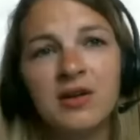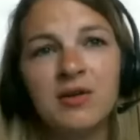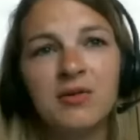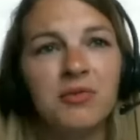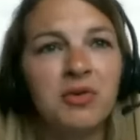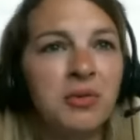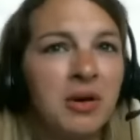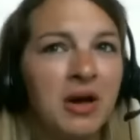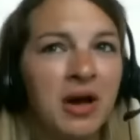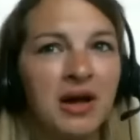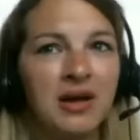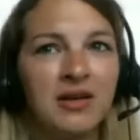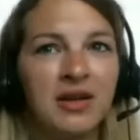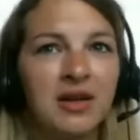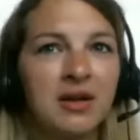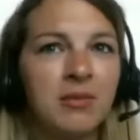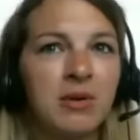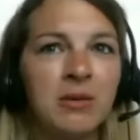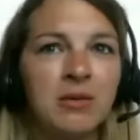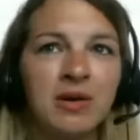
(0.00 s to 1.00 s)
we had
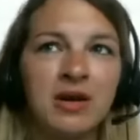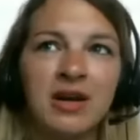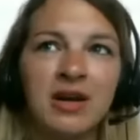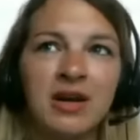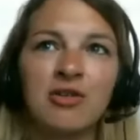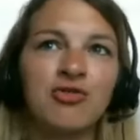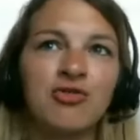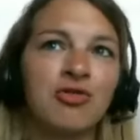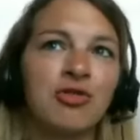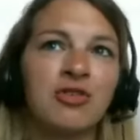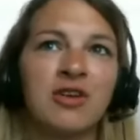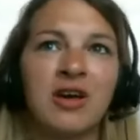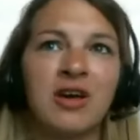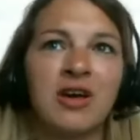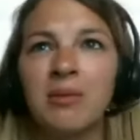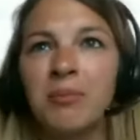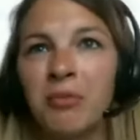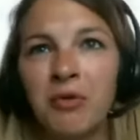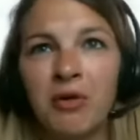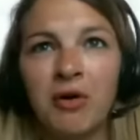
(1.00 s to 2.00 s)
like maybe an extra
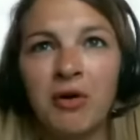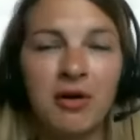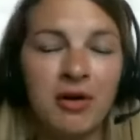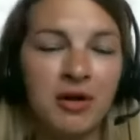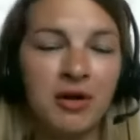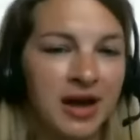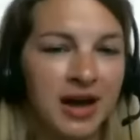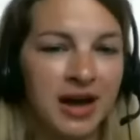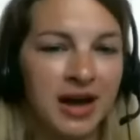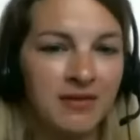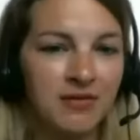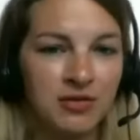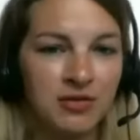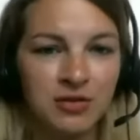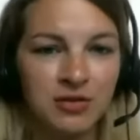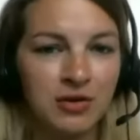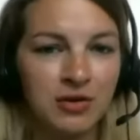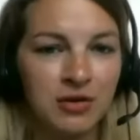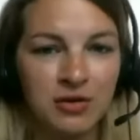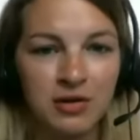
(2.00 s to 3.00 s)
10 more like after
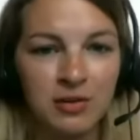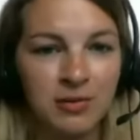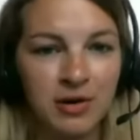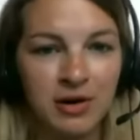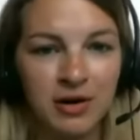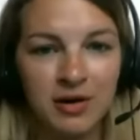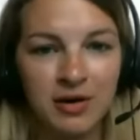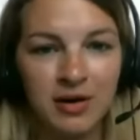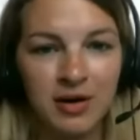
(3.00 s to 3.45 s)
the early bird.